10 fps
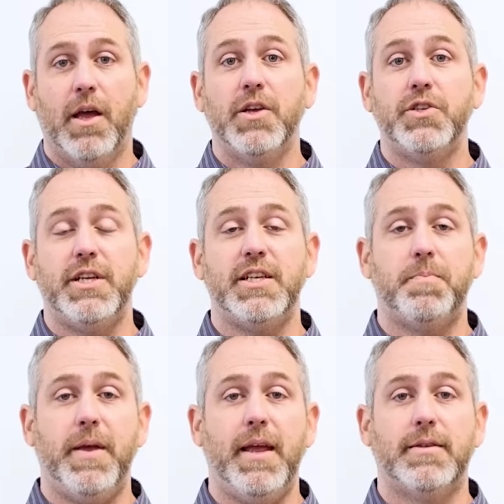She
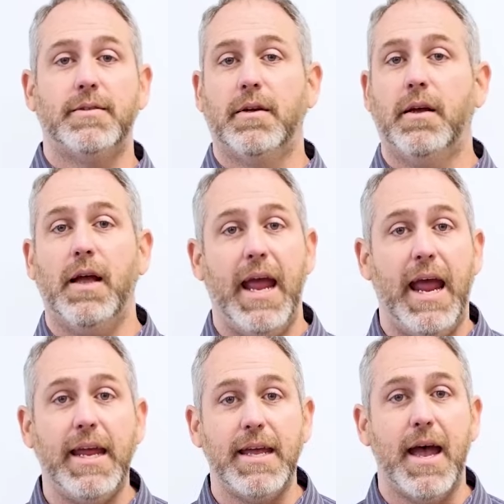speaks,
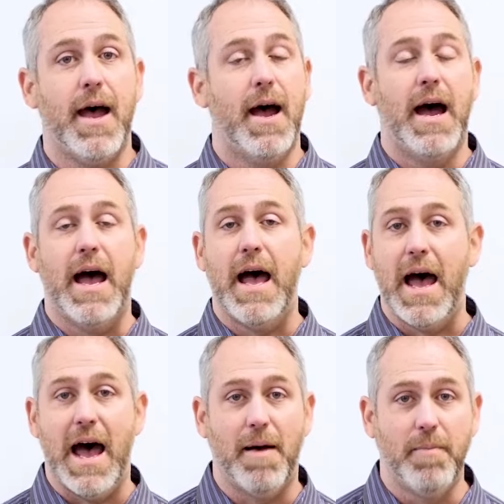ella
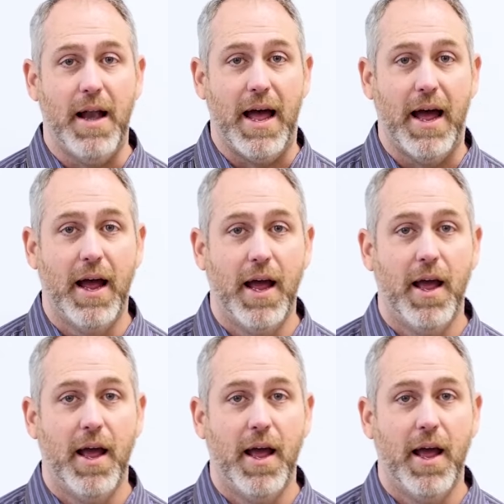habla.